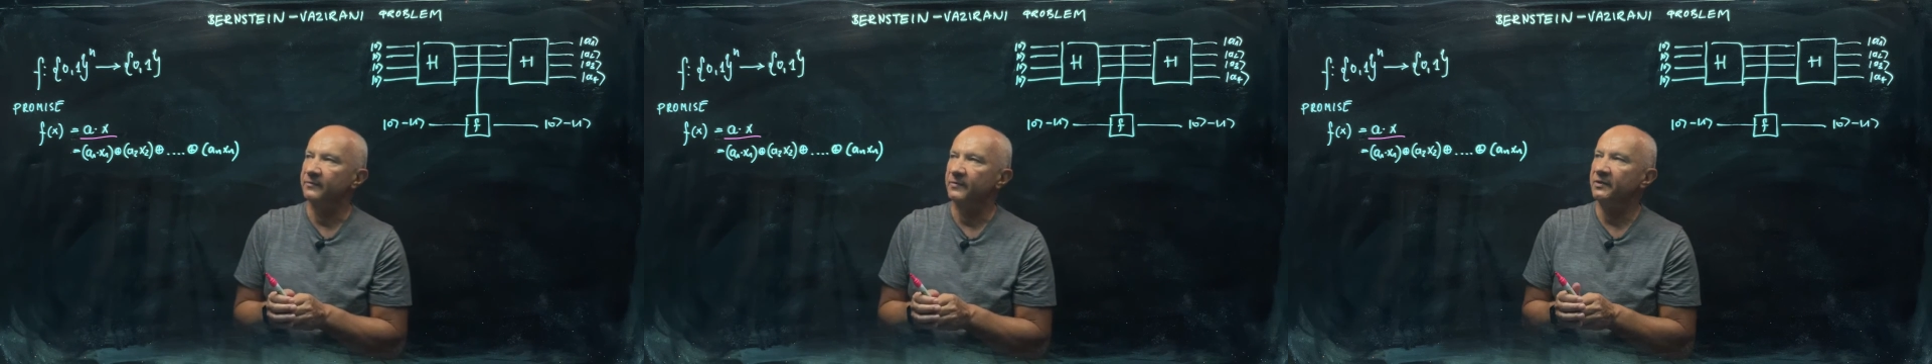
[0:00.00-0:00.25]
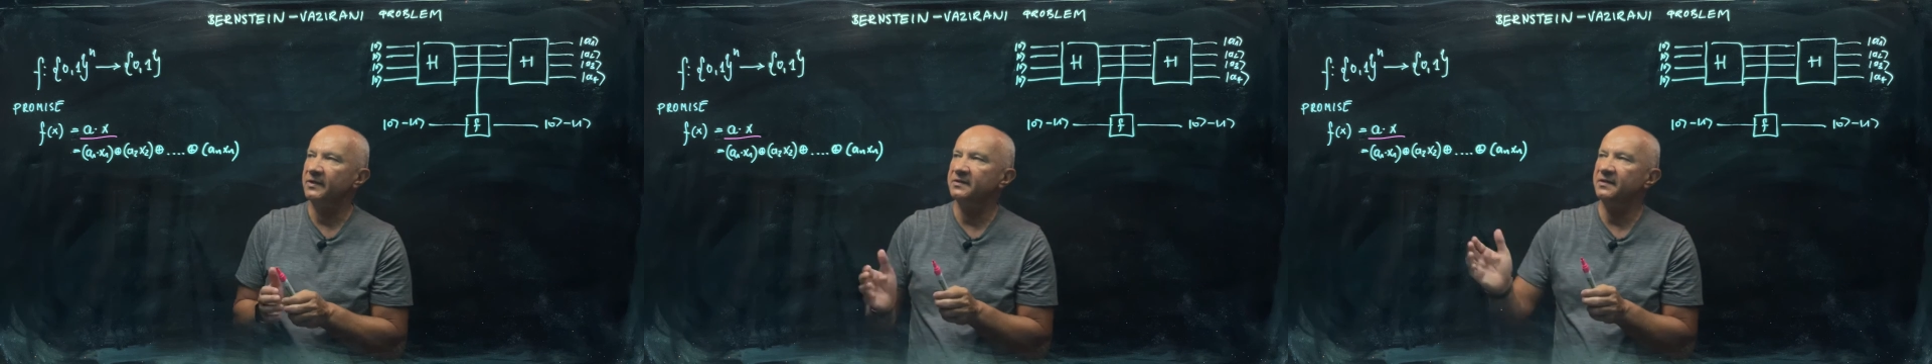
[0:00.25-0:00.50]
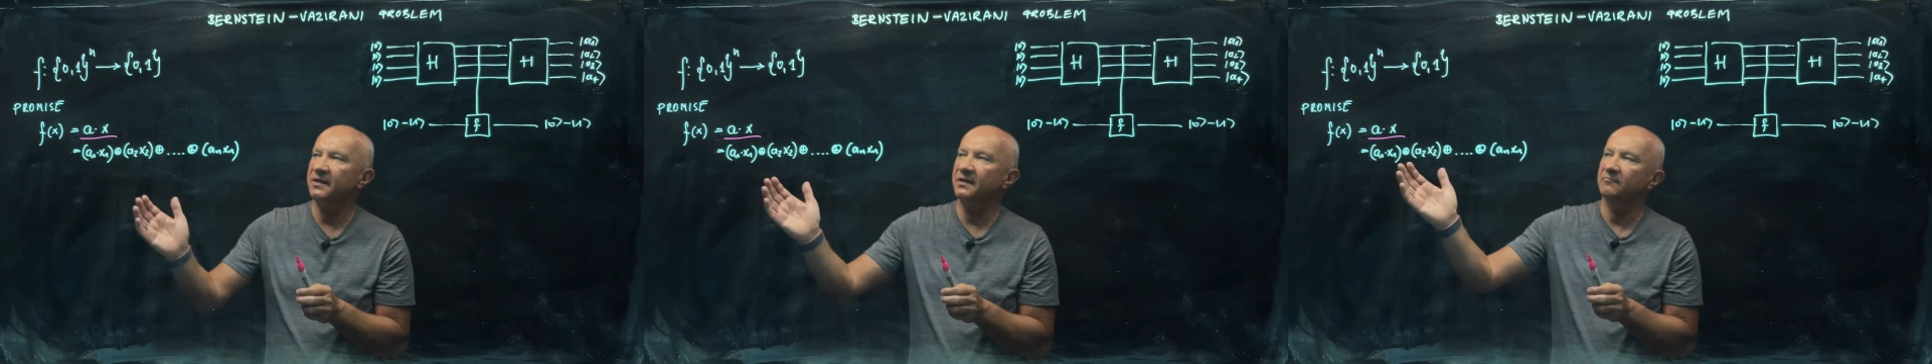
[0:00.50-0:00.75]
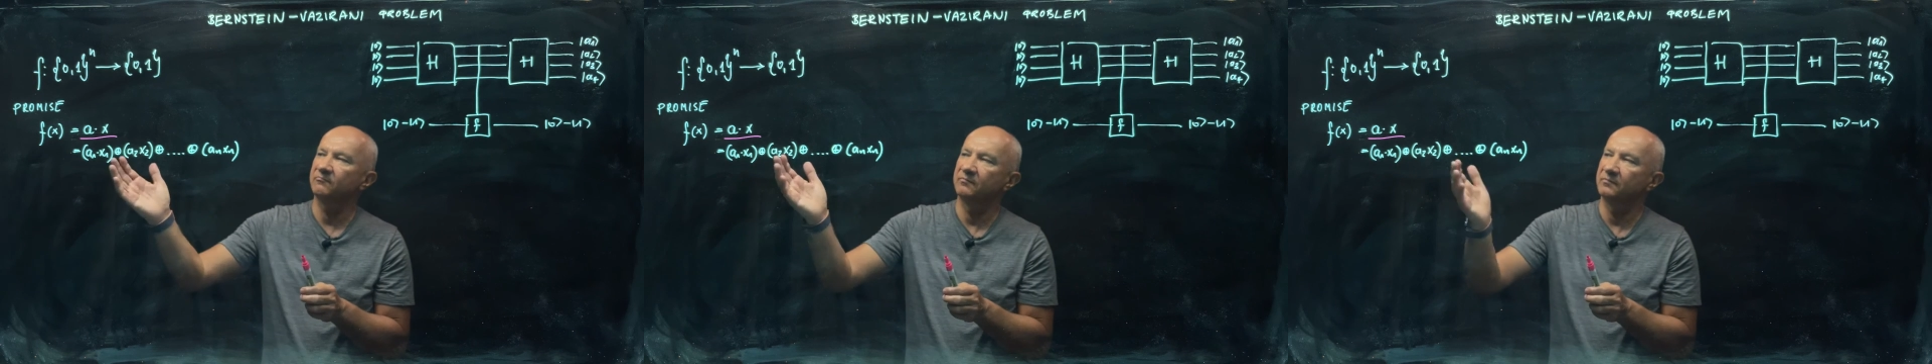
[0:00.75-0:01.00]
You can
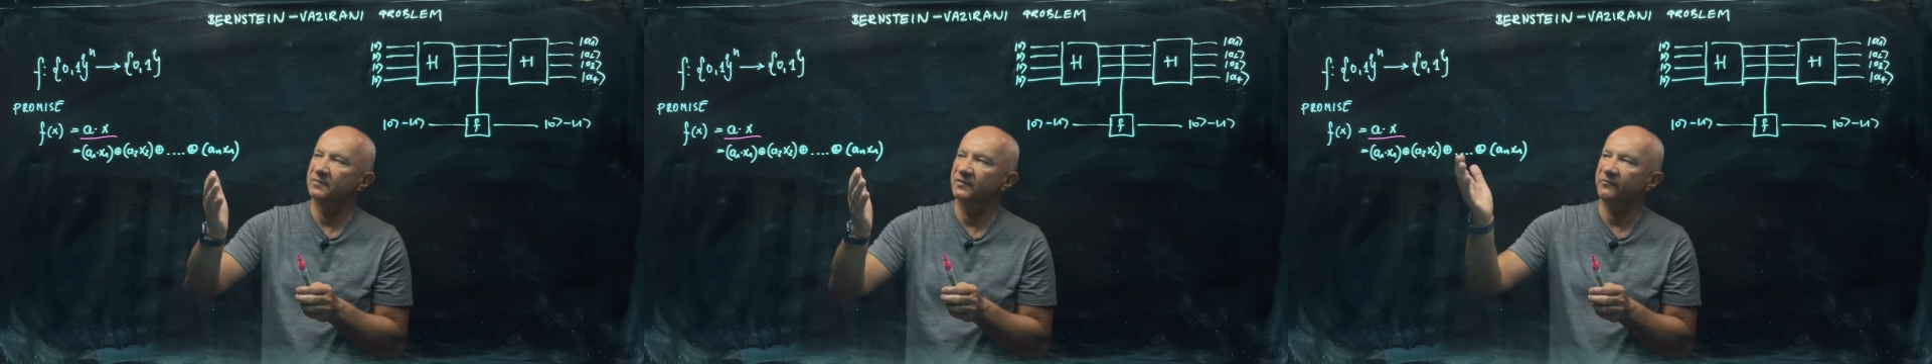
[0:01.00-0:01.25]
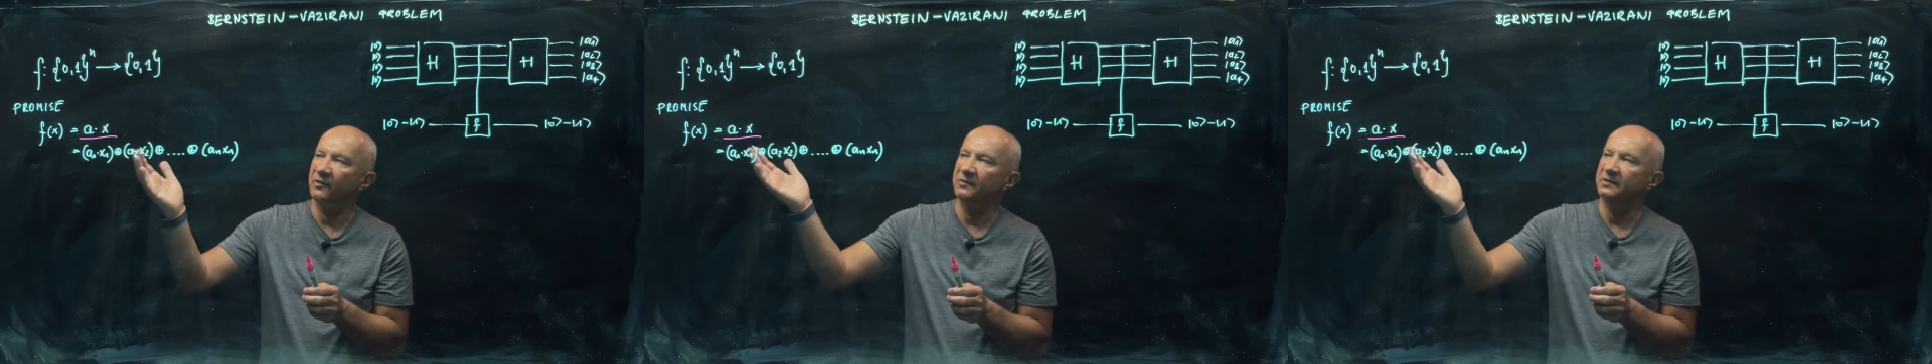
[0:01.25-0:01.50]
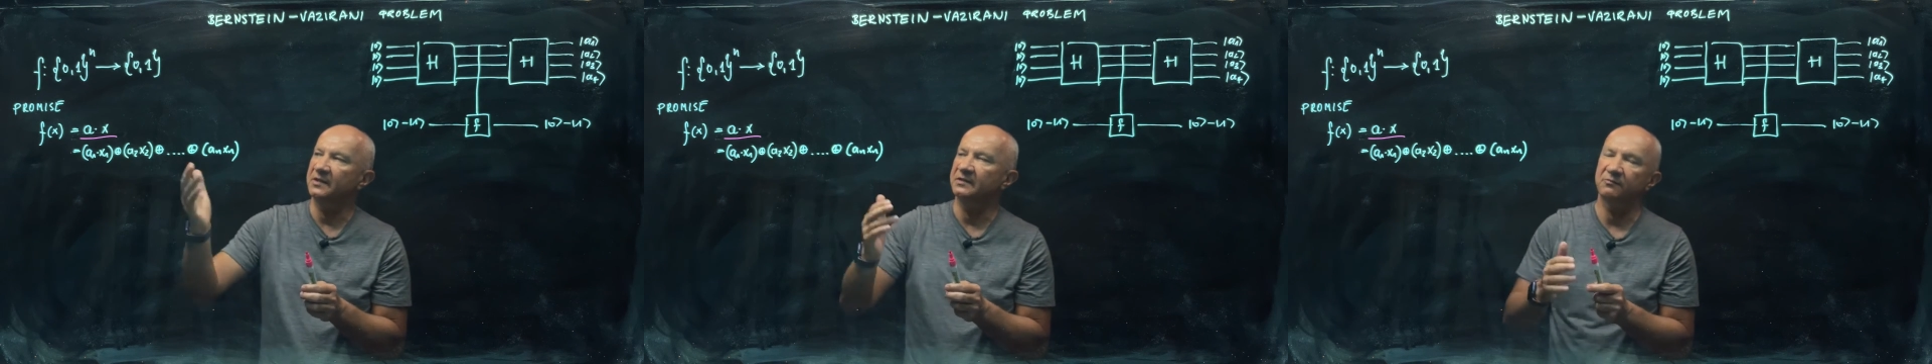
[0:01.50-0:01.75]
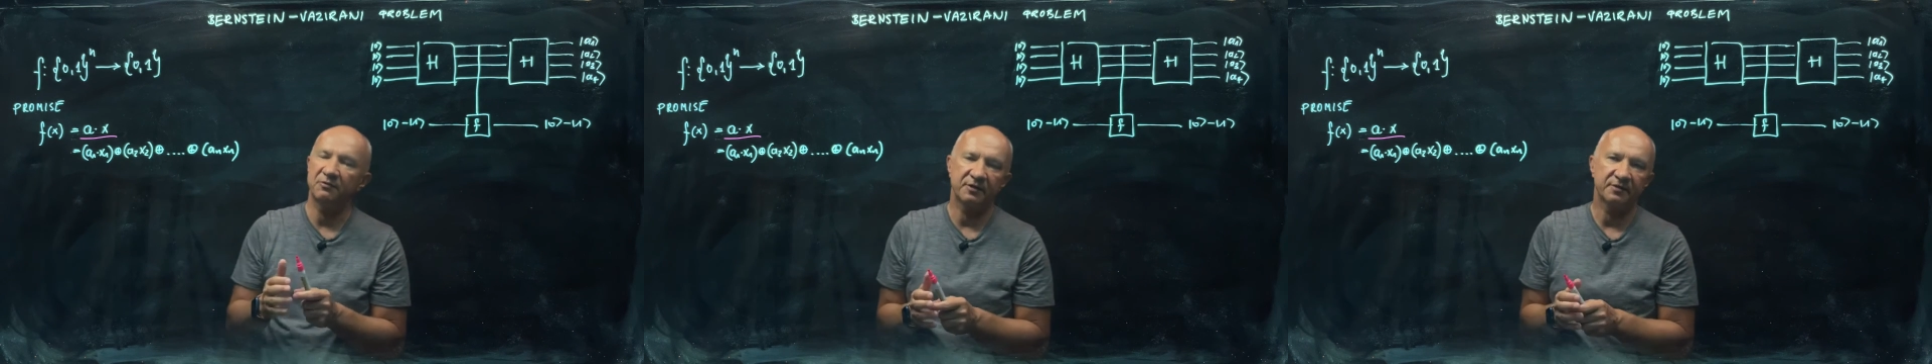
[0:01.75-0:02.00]
see from this
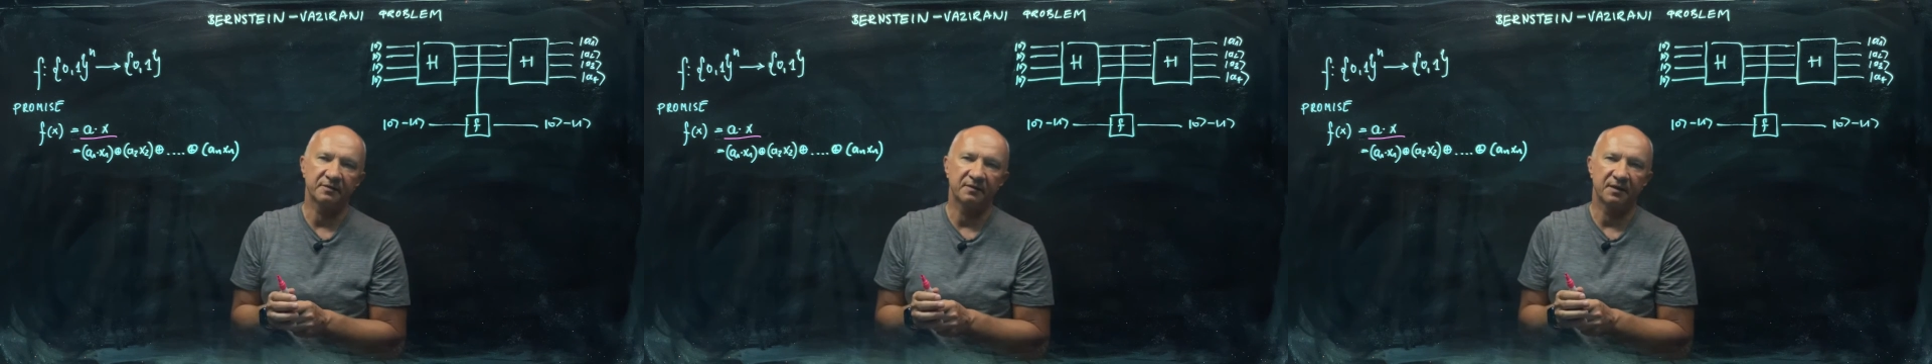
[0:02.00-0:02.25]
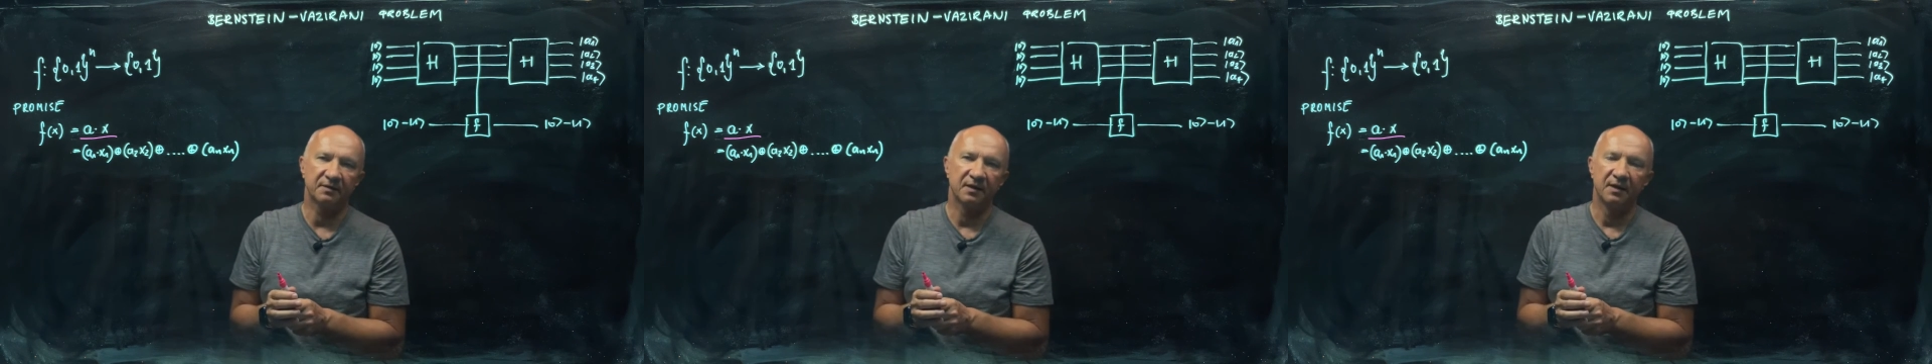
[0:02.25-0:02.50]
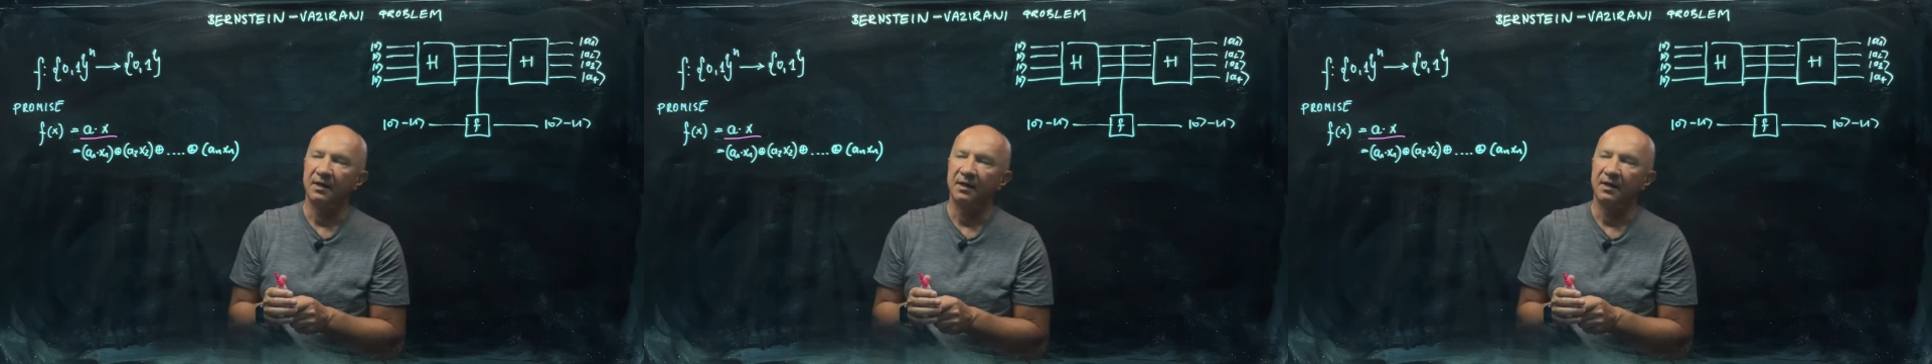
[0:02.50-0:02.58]
expression that